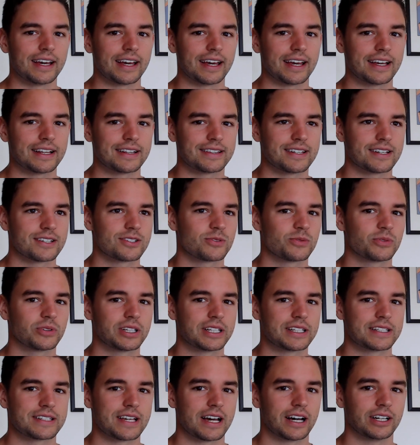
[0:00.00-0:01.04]
it doesn't
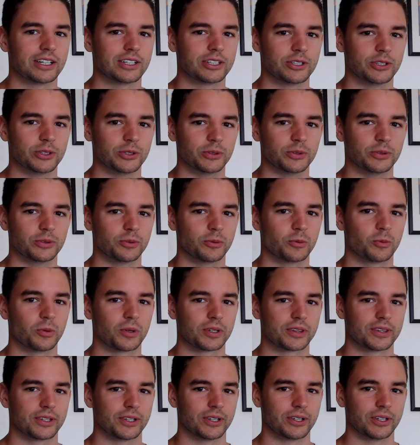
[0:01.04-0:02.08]
really tell you
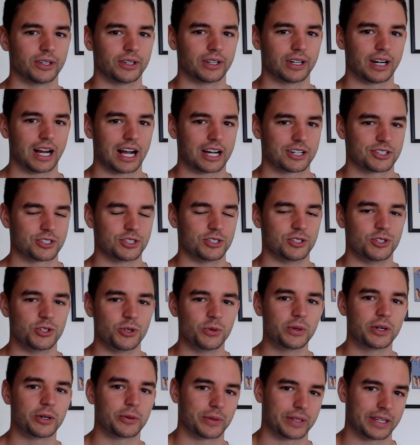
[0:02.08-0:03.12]
what they're actually
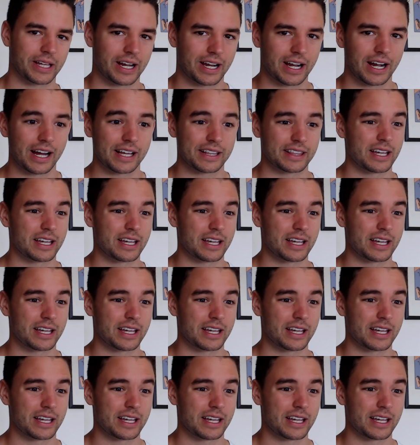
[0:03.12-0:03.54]
doing with that guide.